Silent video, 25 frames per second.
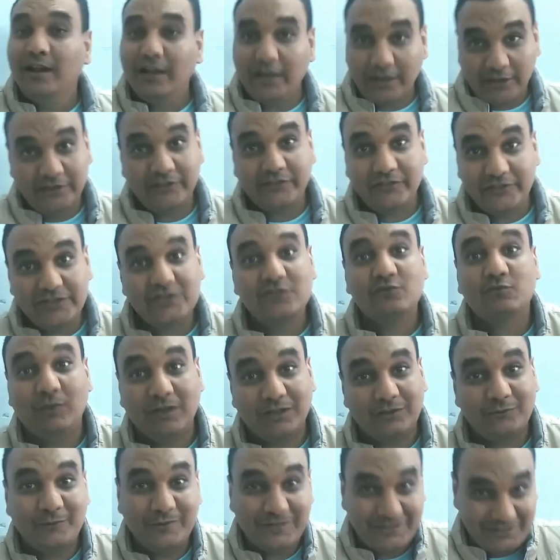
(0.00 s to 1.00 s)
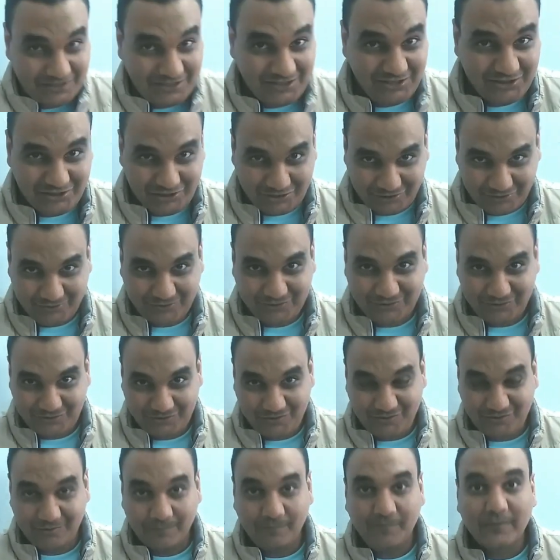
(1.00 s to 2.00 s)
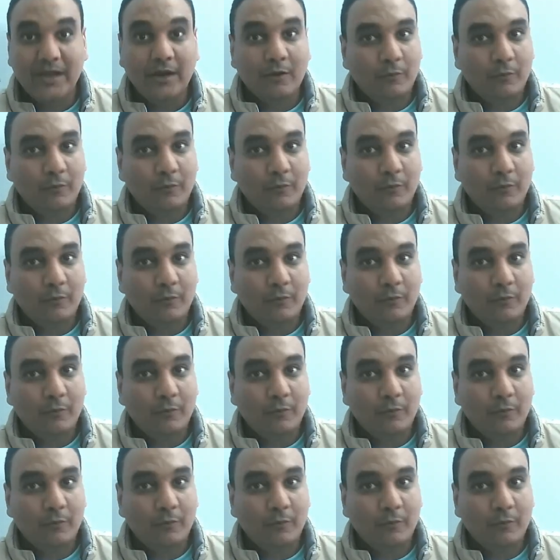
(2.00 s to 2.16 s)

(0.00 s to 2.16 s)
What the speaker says: and this is what we teach you to do.